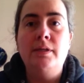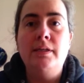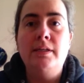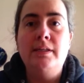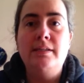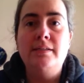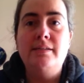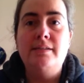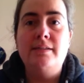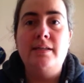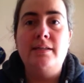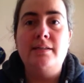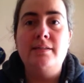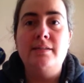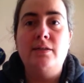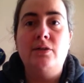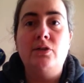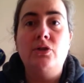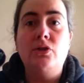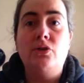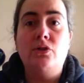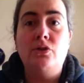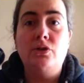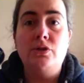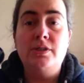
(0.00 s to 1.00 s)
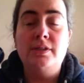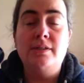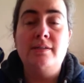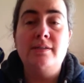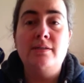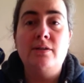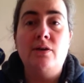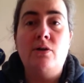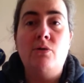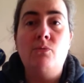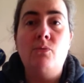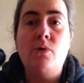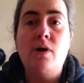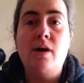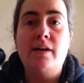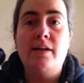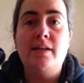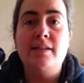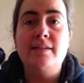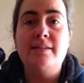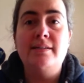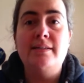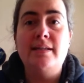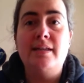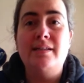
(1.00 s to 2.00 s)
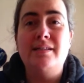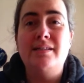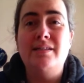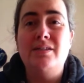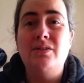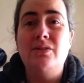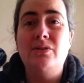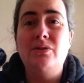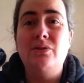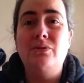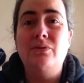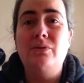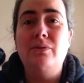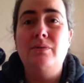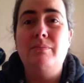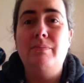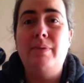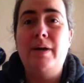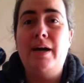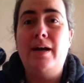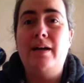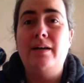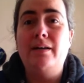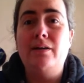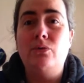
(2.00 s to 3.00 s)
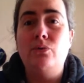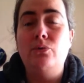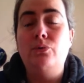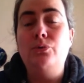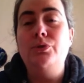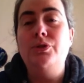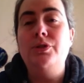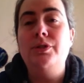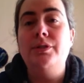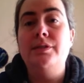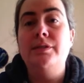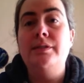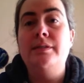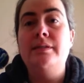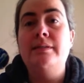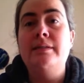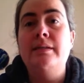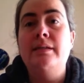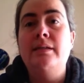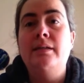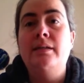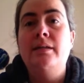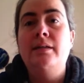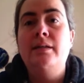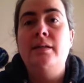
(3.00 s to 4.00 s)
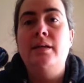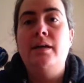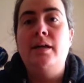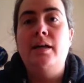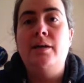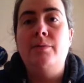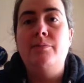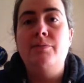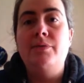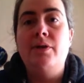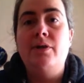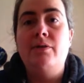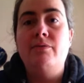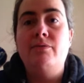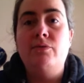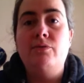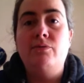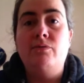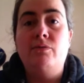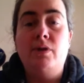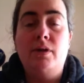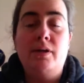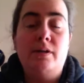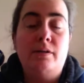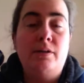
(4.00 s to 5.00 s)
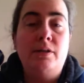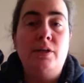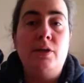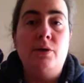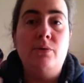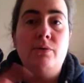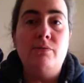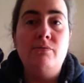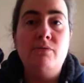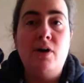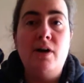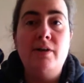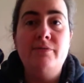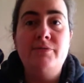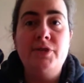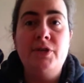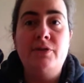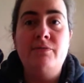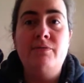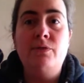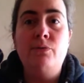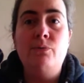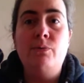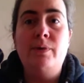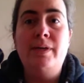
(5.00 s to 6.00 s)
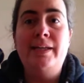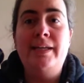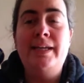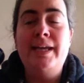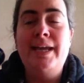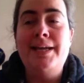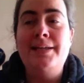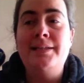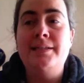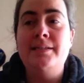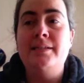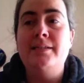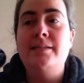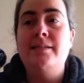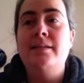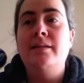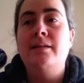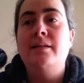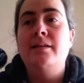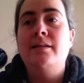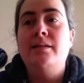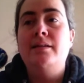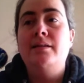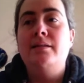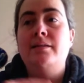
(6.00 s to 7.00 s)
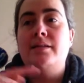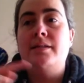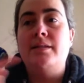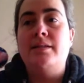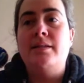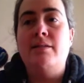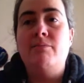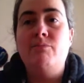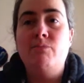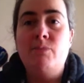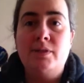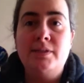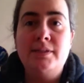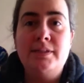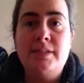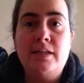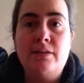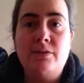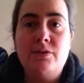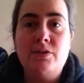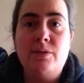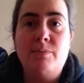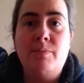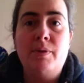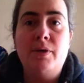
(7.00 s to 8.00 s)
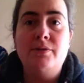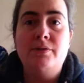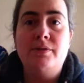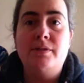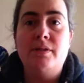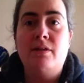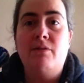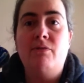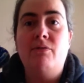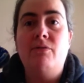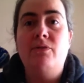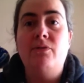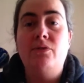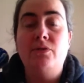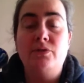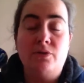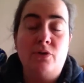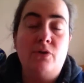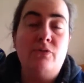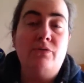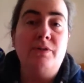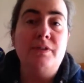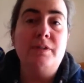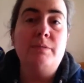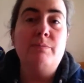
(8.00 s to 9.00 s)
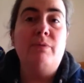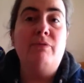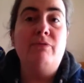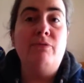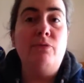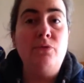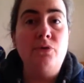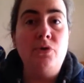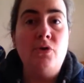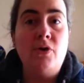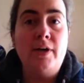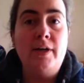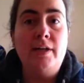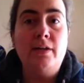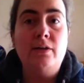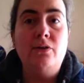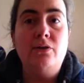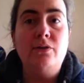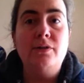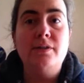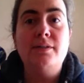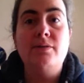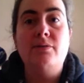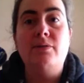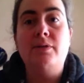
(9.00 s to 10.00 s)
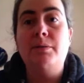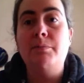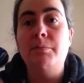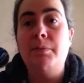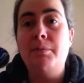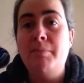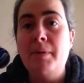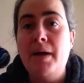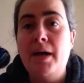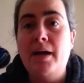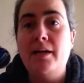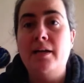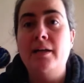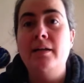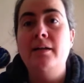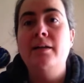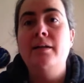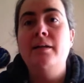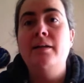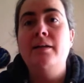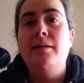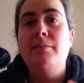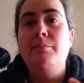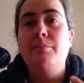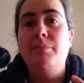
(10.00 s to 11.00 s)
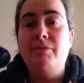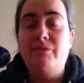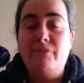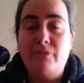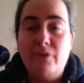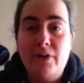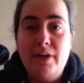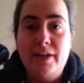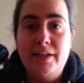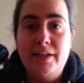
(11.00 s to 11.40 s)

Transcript: 6 o'clock, to start work at 6 to pack orders that have arrived over the weekend, to then run down to the post office before 9 o'clock so I can be back before